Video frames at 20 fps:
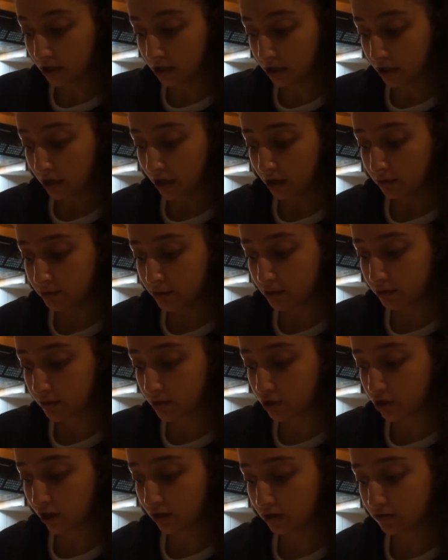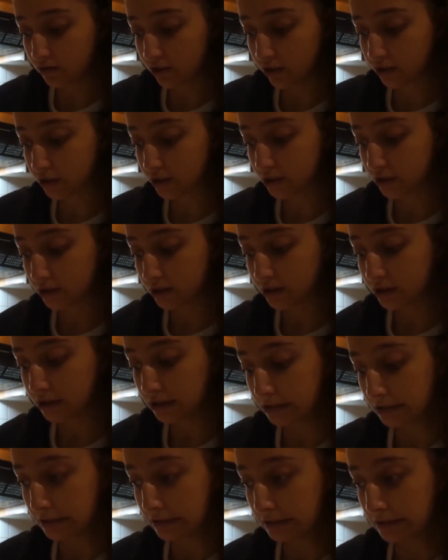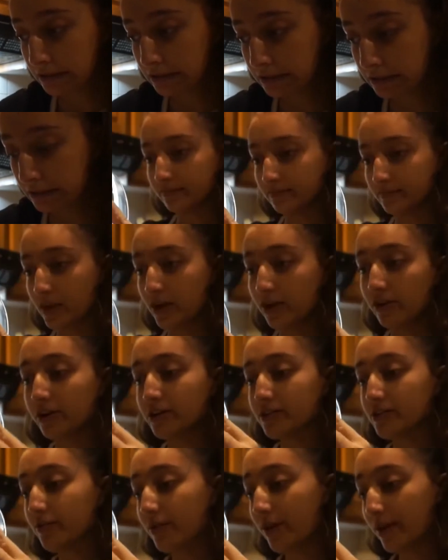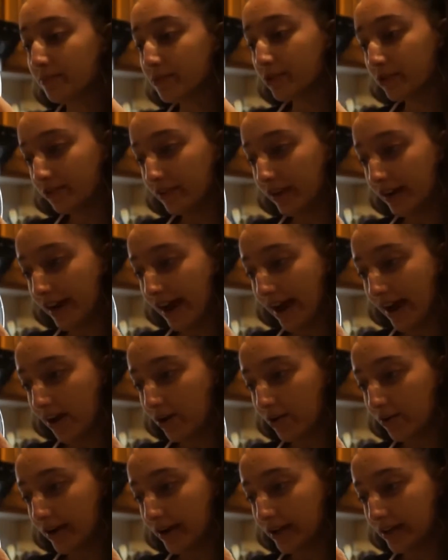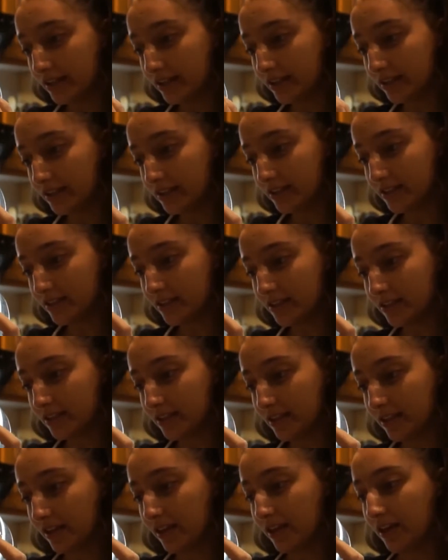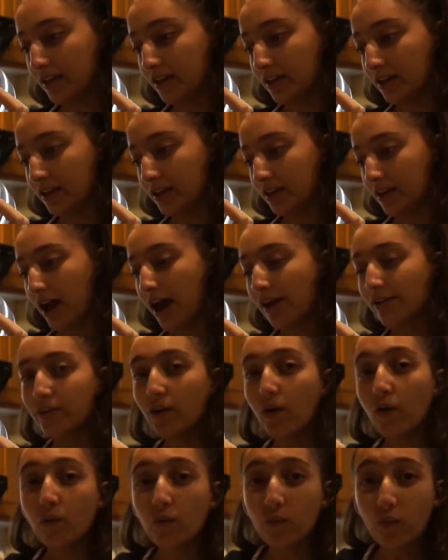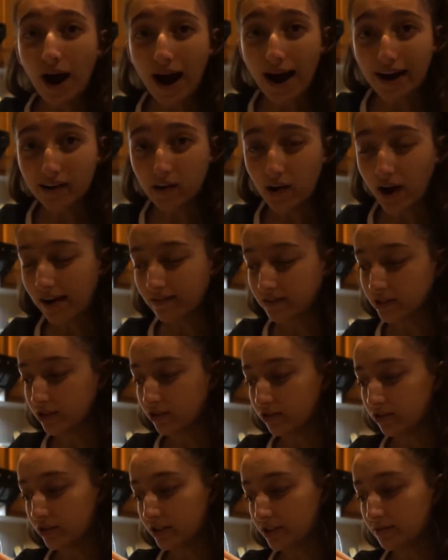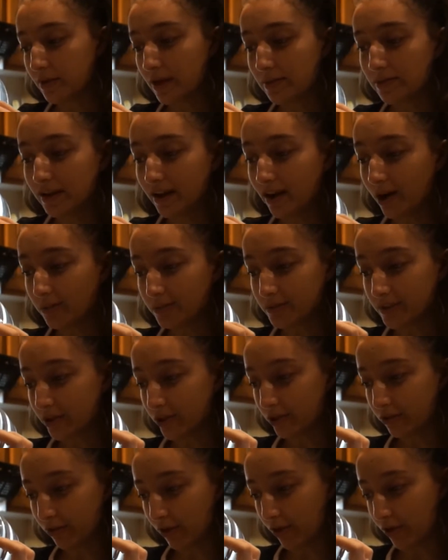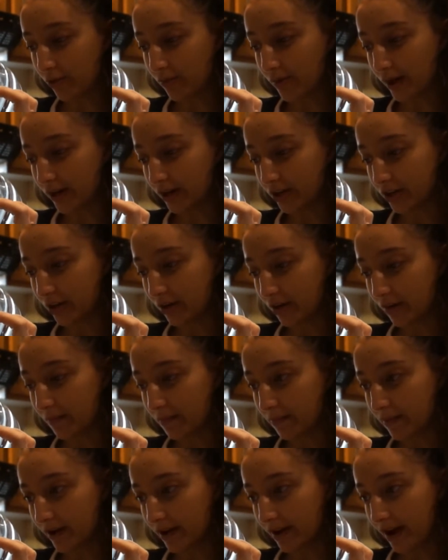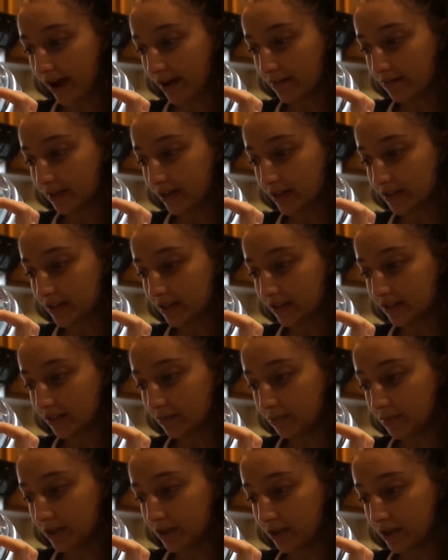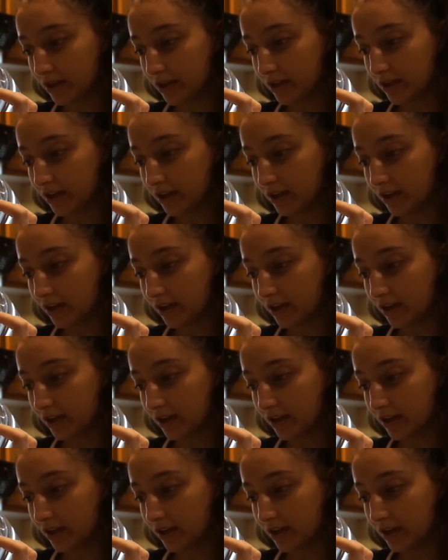I put too much olive oil. Okay, so what I'm doing right now is, I don't know why you have to do this. Maybe it helps it grow better, but I'm basically putting